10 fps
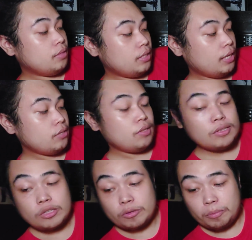yes,
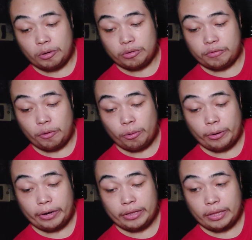this is both
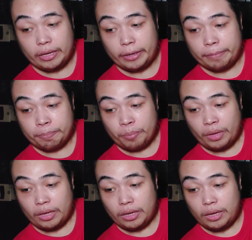for the
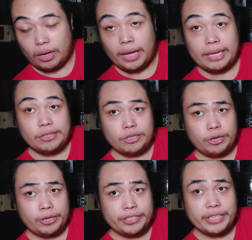AC
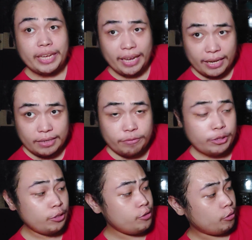charging and for
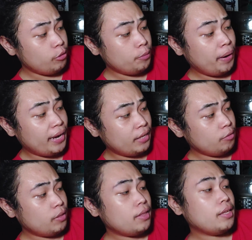the solar panel
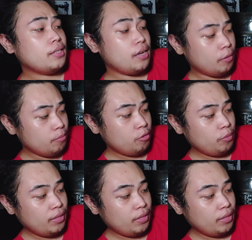that comes with